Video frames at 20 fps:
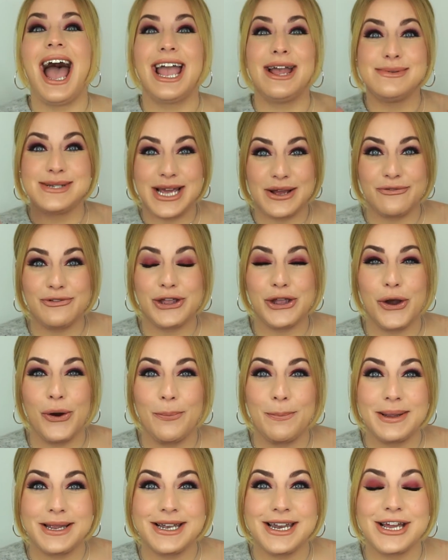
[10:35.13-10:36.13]
I am definitely
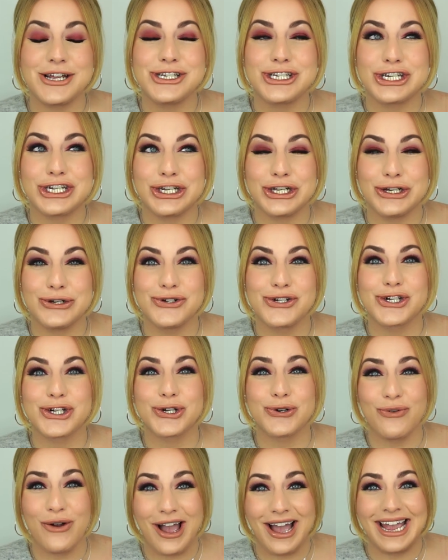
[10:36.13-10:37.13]
open to
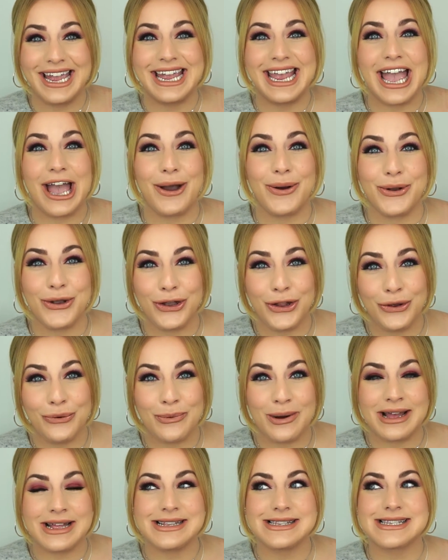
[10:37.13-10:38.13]
trying out new
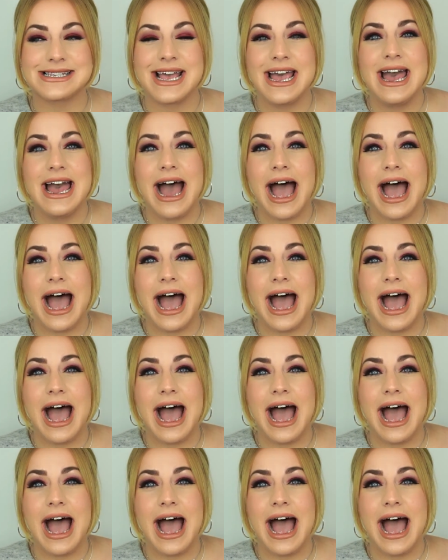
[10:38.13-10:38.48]
ones.